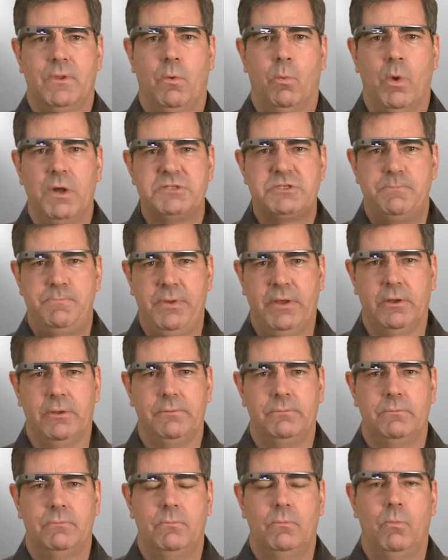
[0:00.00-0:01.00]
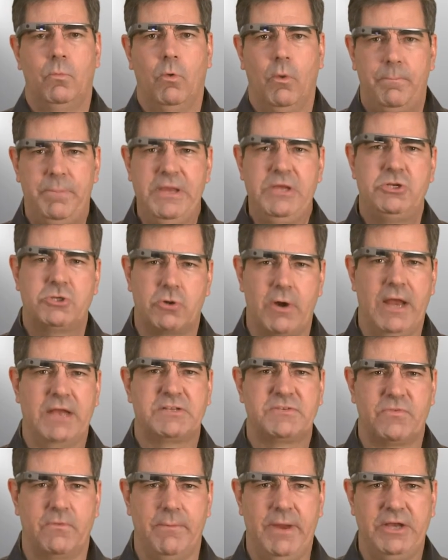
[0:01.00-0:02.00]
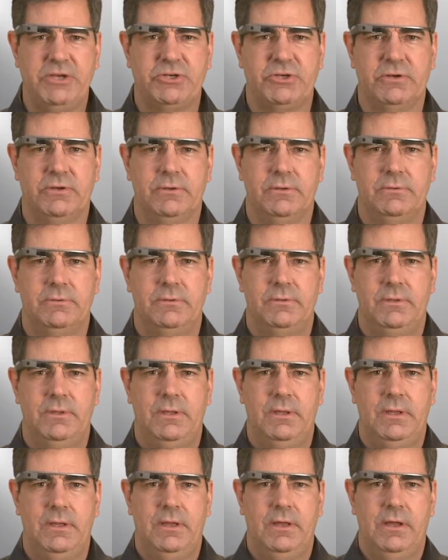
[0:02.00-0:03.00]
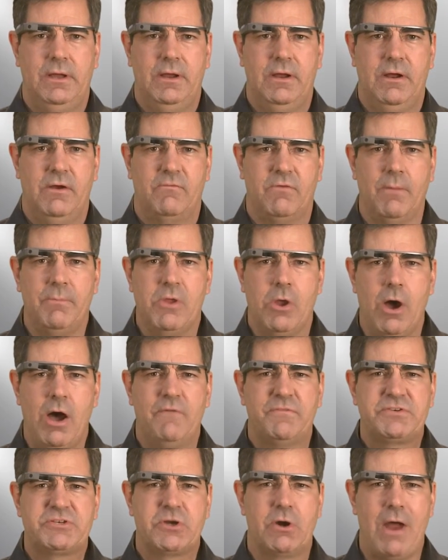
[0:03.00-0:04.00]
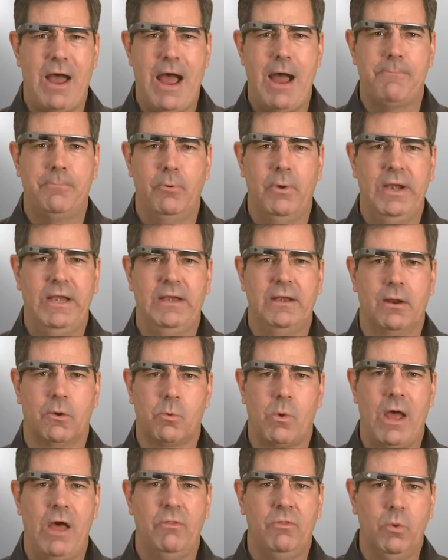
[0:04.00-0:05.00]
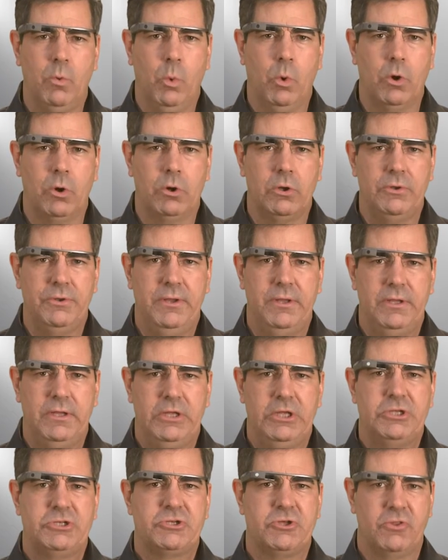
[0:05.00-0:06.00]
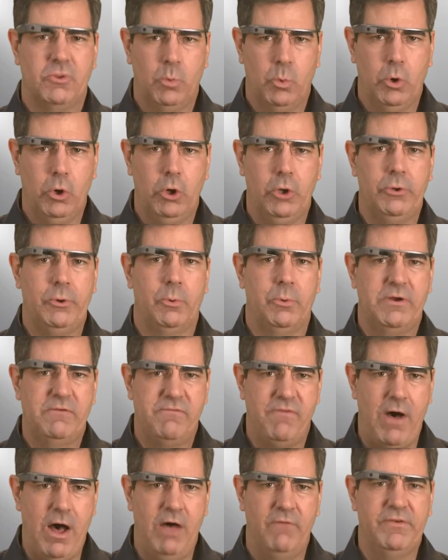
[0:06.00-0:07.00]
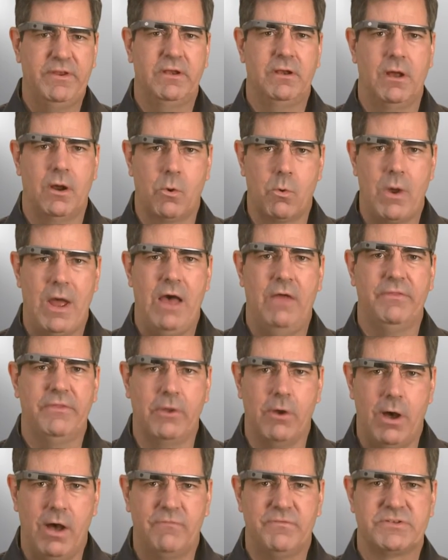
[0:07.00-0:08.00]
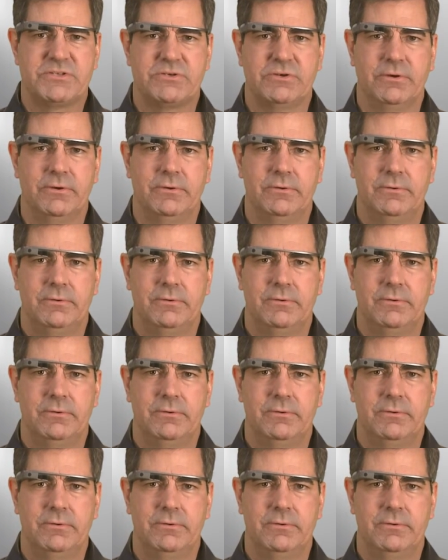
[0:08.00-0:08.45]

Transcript: once built, will be transformational. From the officer operating around the world to the world revolving around the officer.